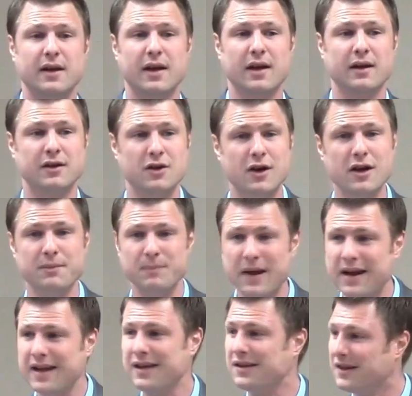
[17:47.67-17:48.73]
Uh, good
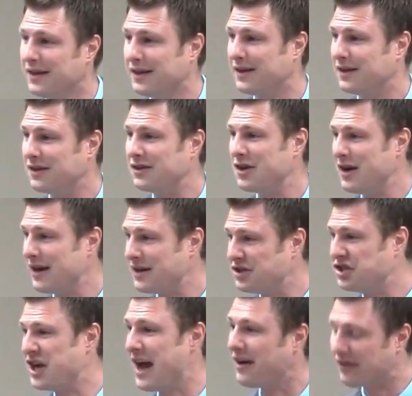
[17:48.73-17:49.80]
meaning good and
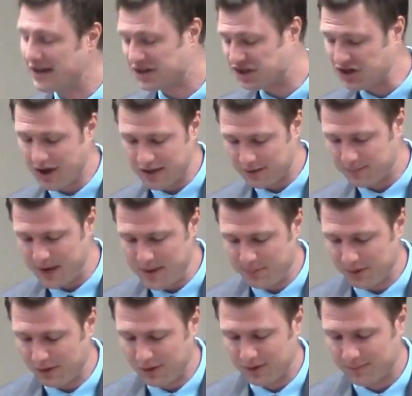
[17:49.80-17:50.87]
generous to other
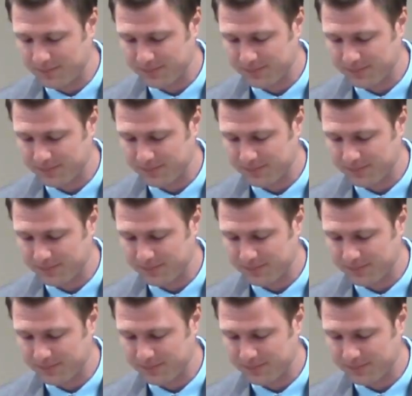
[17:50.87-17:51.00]
people.